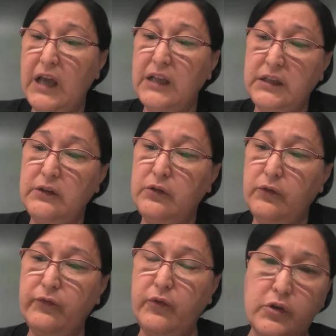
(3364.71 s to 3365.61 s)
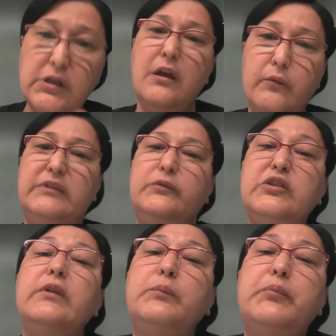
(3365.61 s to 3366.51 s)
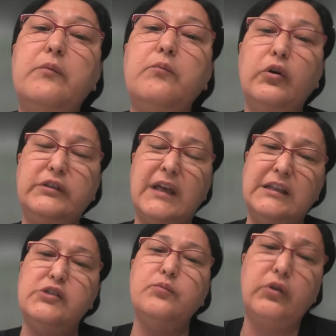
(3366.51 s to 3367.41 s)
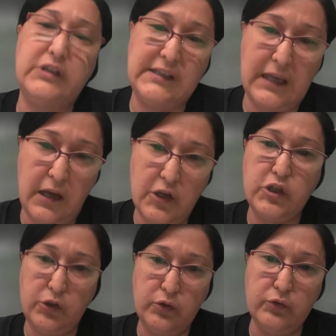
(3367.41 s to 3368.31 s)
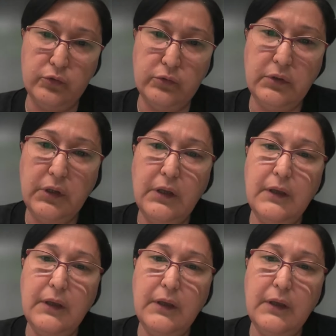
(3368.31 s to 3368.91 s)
And of course, which will promote that it's more discussion tool